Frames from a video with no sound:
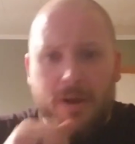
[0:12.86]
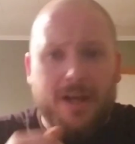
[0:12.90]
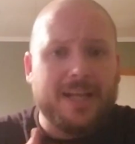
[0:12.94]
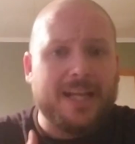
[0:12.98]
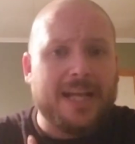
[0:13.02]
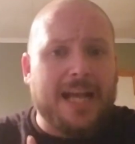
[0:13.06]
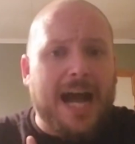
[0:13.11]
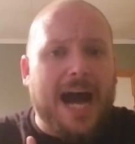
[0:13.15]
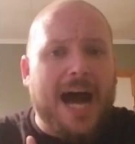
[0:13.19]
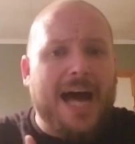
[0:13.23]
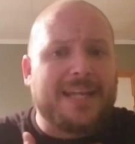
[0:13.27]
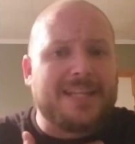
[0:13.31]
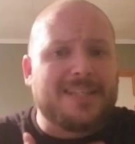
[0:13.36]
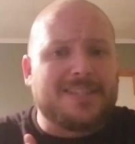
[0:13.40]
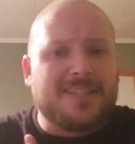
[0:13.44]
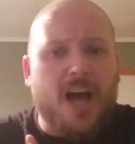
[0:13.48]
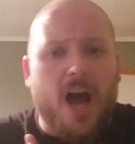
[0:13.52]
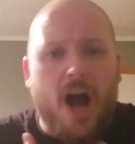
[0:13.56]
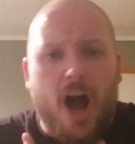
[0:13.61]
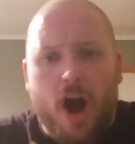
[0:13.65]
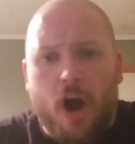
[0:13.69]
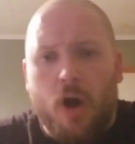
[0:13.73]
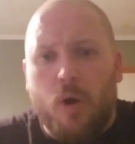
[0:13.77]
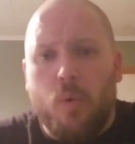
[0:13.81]
God is
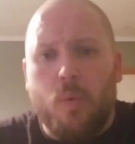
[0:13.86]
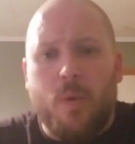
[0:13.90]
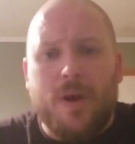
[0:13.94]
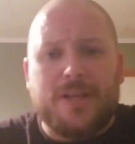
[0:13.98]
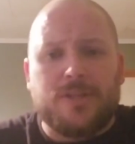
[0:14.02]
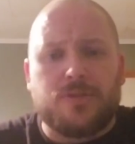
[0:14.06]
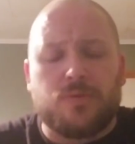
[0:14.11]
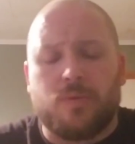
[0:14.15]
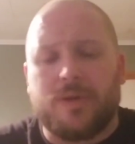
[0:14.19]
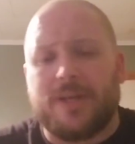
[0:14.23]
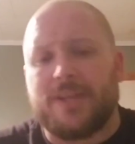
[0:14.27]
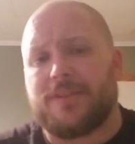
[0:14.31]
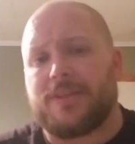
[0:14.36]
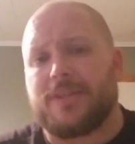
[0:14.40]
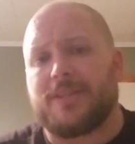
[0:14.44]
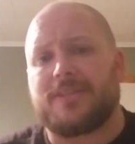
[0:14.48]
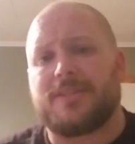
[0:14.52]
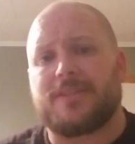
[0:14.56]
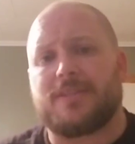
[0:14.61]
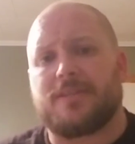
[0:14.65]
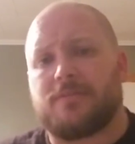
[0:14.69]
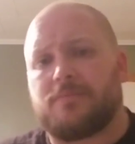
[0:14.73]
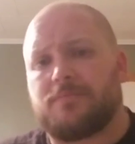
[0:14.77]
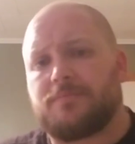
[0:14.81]
always with
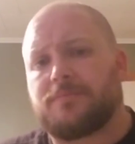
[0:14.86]
us.